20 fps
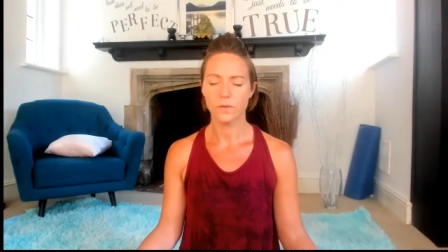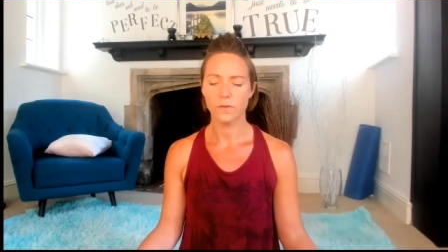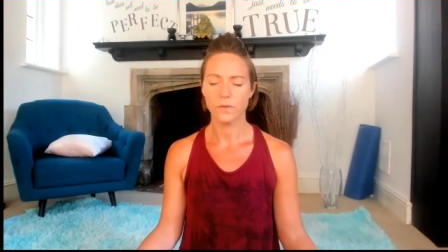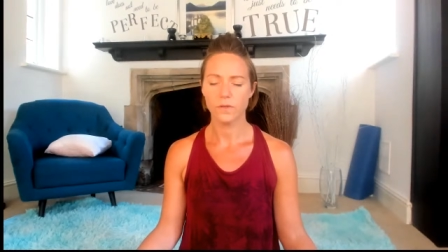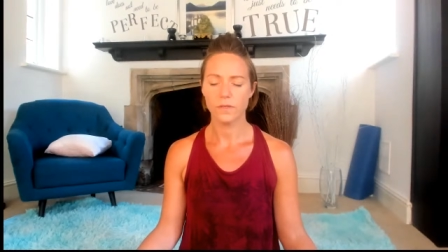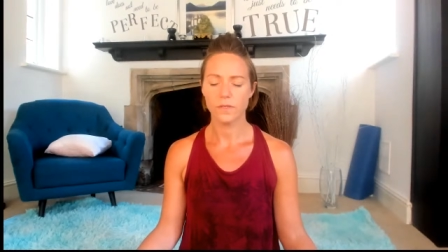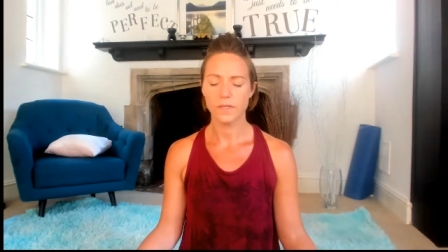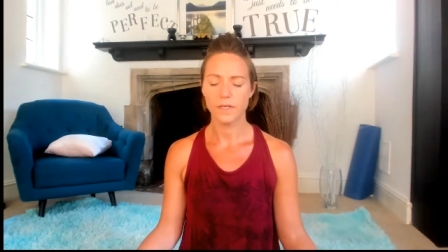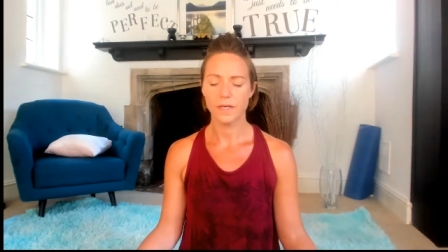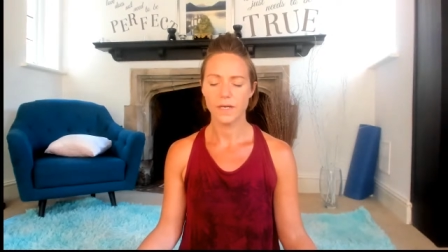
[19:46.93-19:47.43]

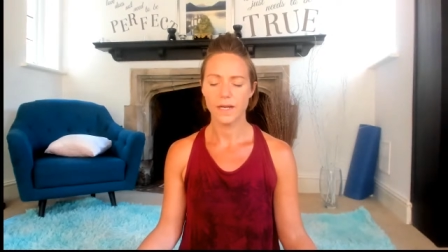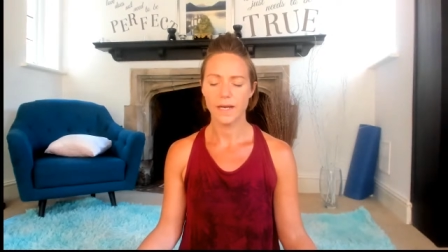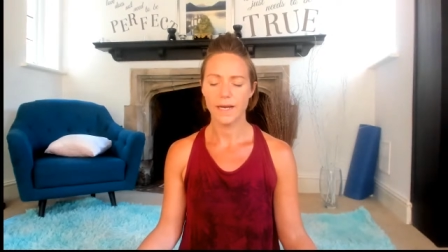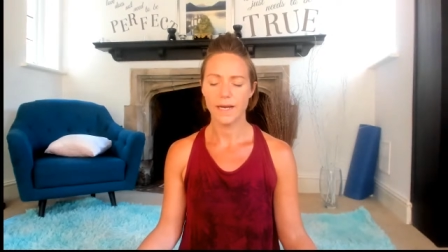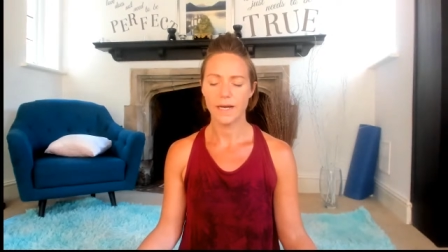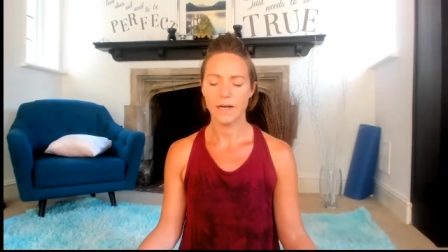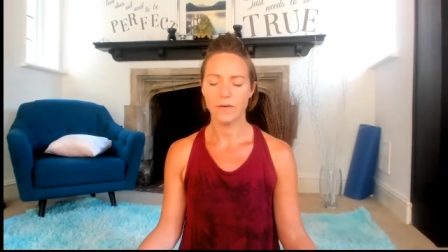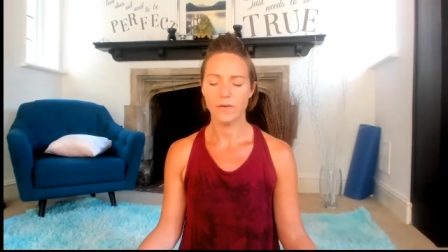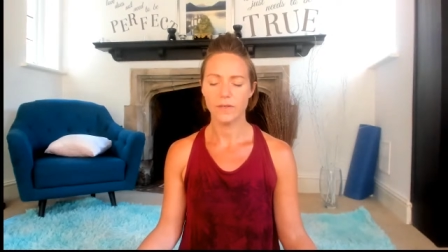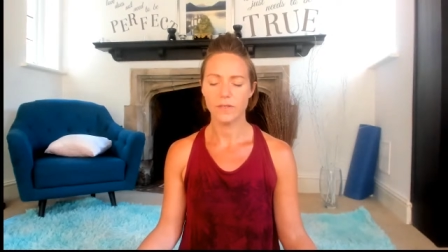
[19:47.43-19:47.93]
Just
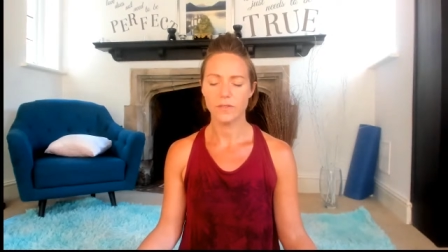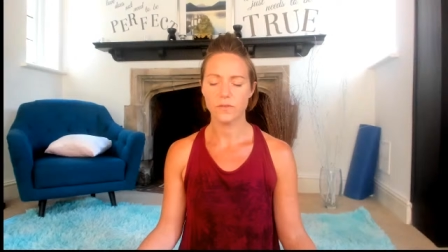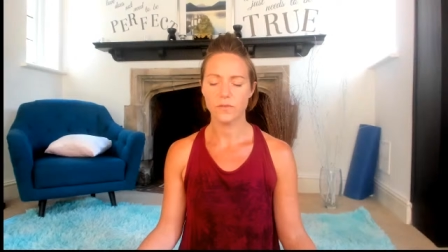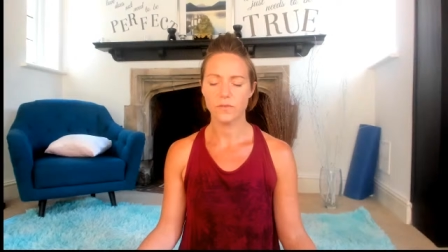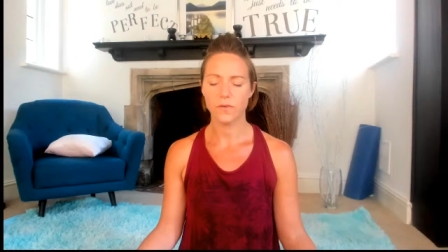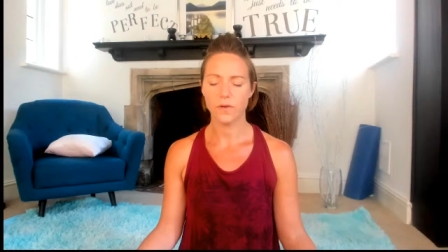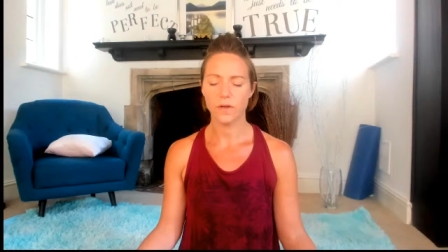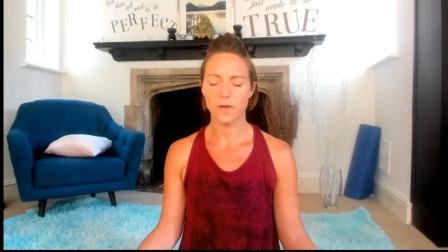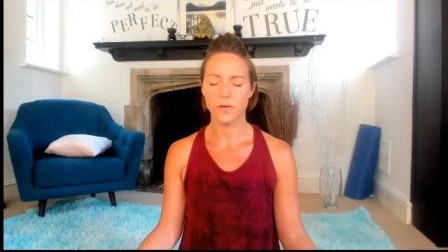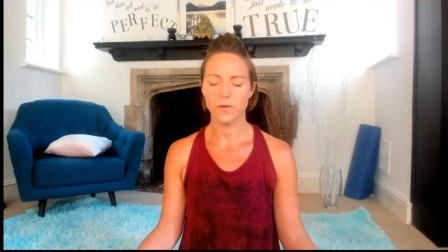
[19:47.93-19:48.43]
allow it to
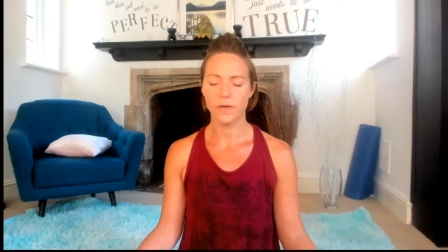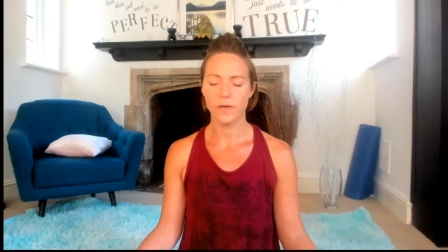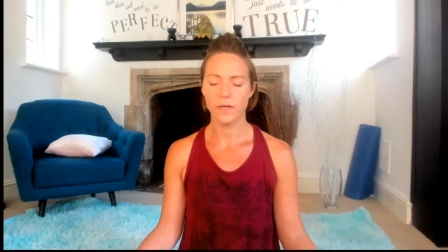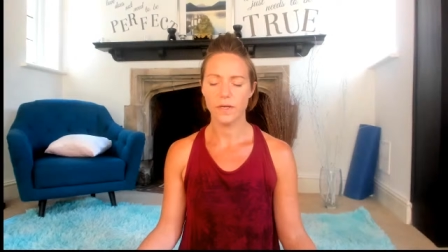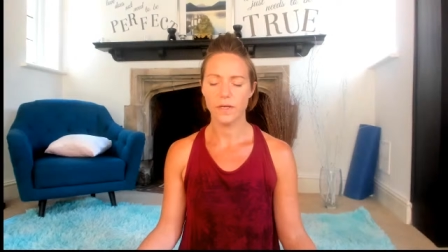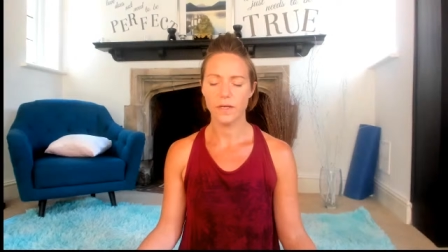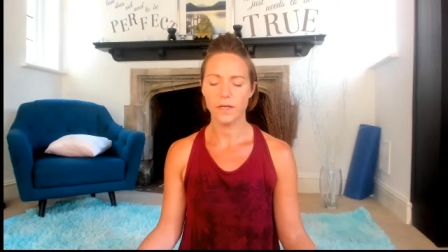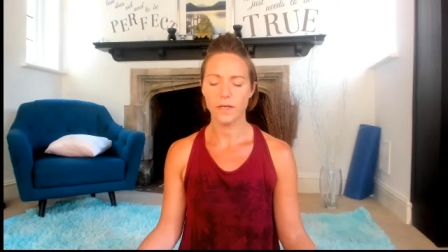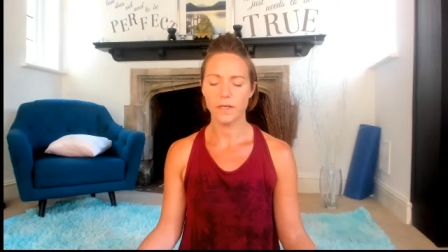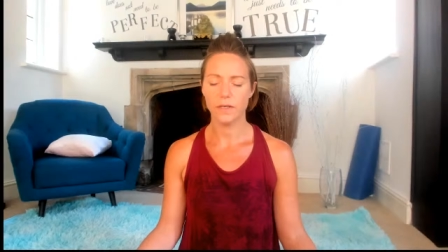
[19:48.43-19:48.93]
flow
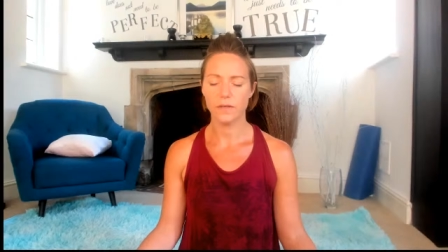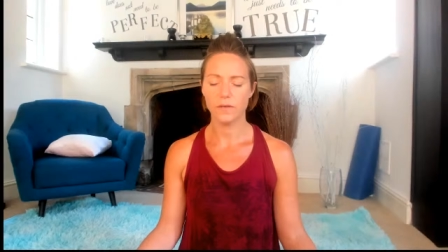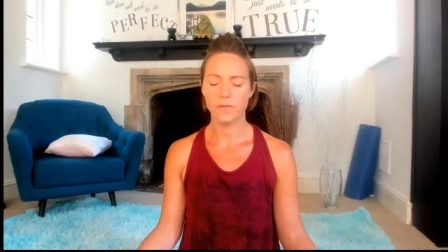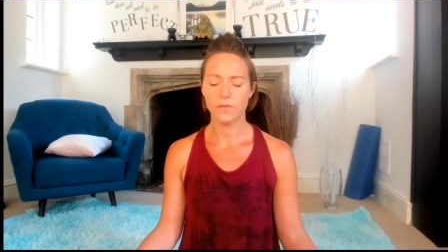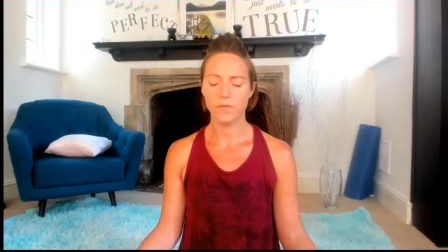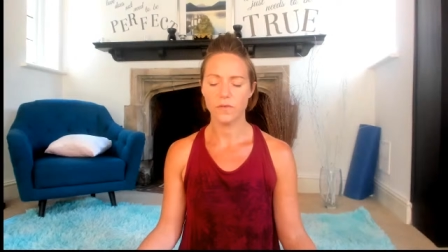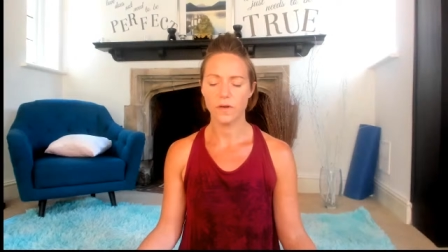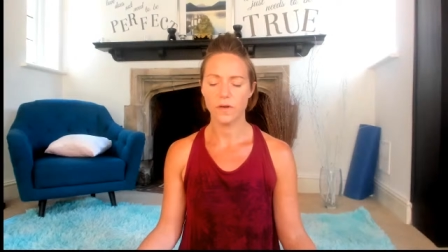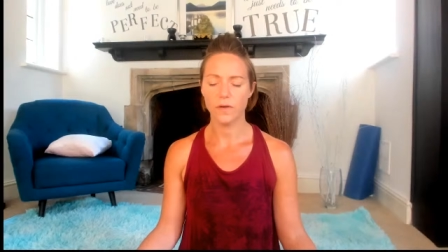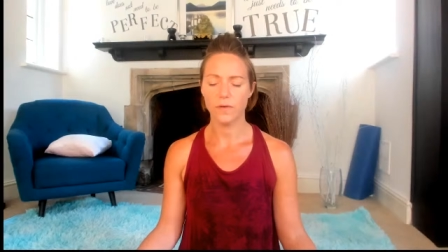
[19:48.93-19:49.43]
in and
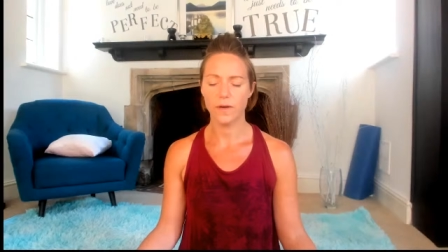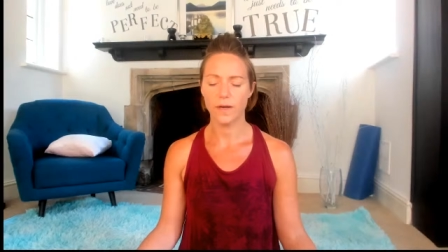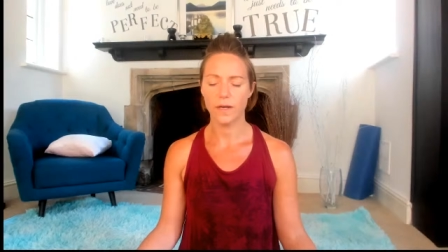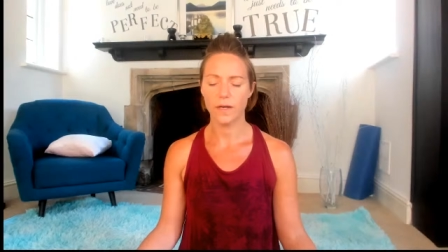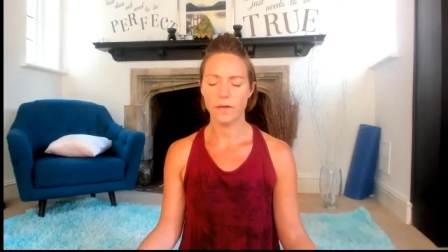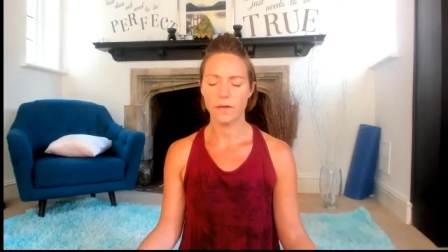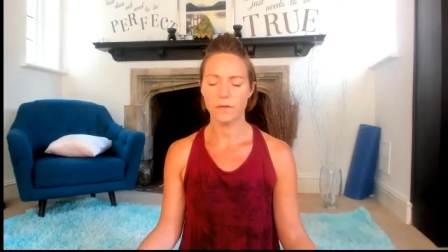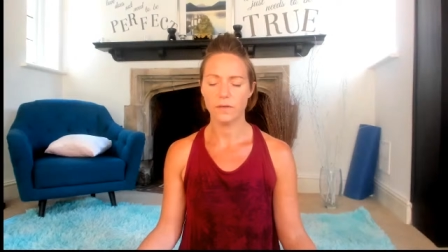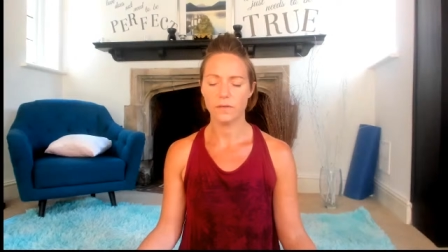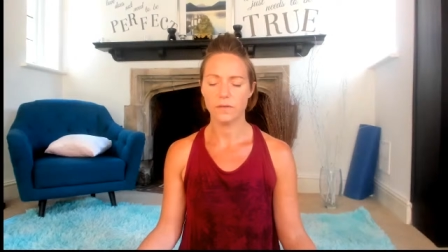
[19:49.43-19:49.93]
flow
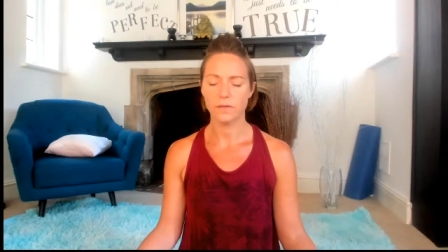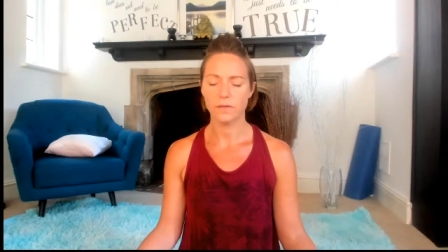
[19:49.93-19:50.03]
out.